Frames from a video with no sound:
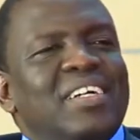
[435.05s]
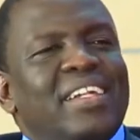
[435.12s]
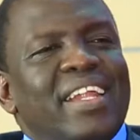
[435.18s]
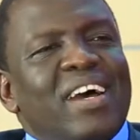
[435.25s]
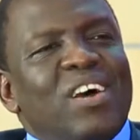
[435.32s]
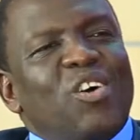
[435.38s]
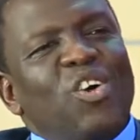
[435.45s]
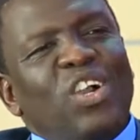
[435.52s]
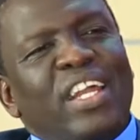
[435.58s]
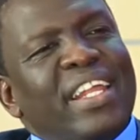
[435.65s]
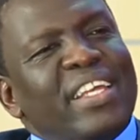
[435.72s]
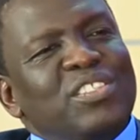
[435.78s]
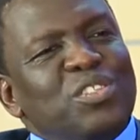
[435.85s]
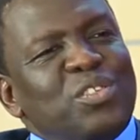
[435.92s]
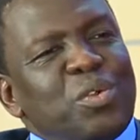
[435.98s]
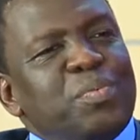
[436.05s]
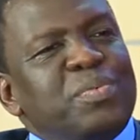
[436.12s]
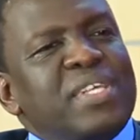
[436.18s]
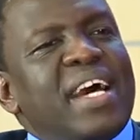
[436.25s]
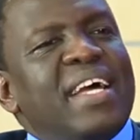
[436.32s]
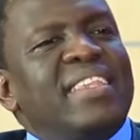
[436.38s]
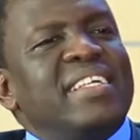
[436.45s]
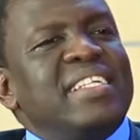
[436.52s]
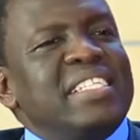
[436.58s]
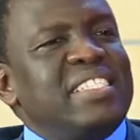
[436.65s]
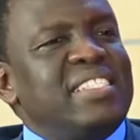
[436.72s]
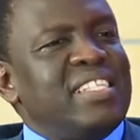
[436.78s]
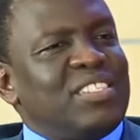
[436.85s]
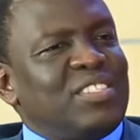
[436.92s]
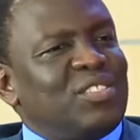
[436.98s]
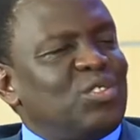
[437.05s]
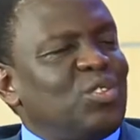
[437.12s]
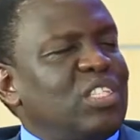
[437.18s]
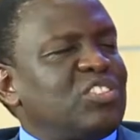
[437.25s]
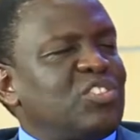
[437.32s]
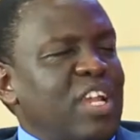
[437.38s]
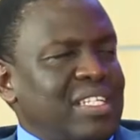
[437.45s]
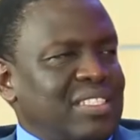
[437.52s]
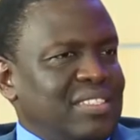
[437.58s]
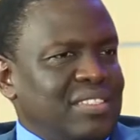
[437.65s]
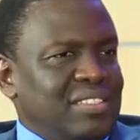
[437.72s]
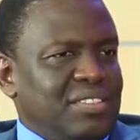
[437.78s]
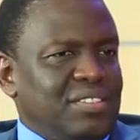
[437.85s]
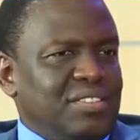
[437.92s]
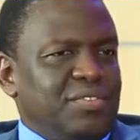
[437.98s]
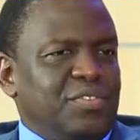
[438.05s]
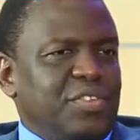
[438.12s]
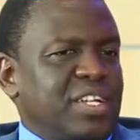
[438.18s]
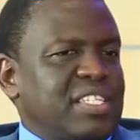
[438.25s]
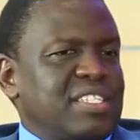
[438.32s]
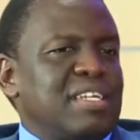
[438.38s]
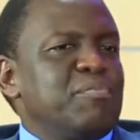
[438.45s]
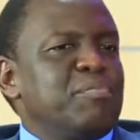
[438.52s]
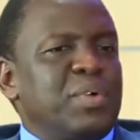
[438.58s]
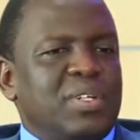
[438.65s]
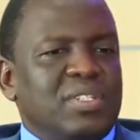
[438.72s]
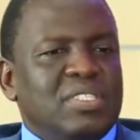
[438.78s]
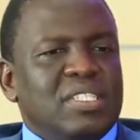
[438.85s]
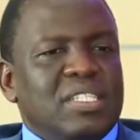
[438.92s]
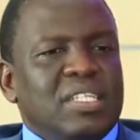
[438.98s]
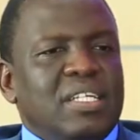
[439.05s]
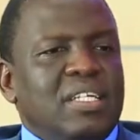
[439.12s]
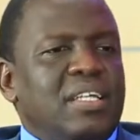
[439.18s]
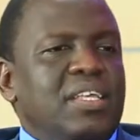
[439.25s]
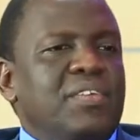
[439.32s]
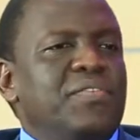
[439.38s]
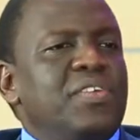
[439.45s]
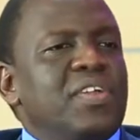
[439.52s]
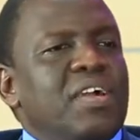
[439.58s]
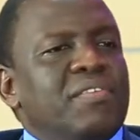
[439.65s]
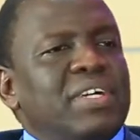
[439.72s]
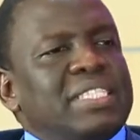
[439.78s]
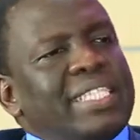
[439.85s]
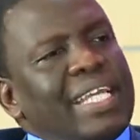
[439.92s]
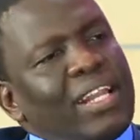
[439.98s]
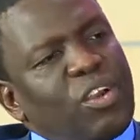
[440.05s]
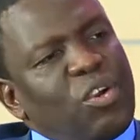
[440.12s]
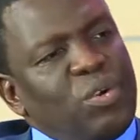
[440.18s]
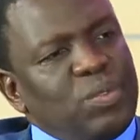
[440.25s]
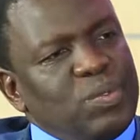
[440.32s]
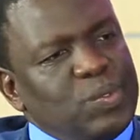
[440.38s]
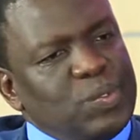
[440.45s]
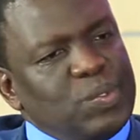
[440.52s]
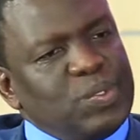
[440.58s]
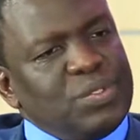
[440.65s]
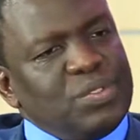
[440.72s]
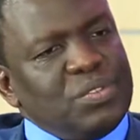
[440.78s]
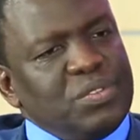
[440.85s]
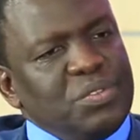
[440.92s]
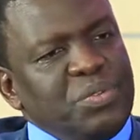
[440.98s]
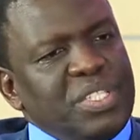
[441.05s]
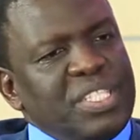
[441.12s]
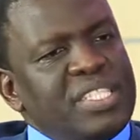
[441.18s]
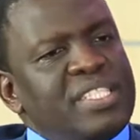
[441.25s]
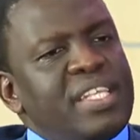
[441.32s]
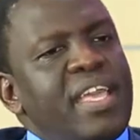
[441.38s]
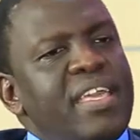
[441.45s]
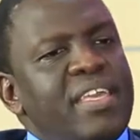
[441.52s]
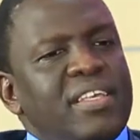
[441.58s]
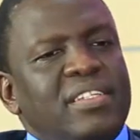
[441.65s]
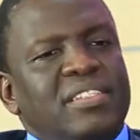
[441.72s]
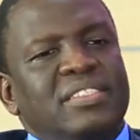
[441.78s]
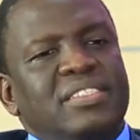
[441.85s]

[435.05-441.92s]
Now, organized groups are the easiest to attract. For example, if you have a telco with, say,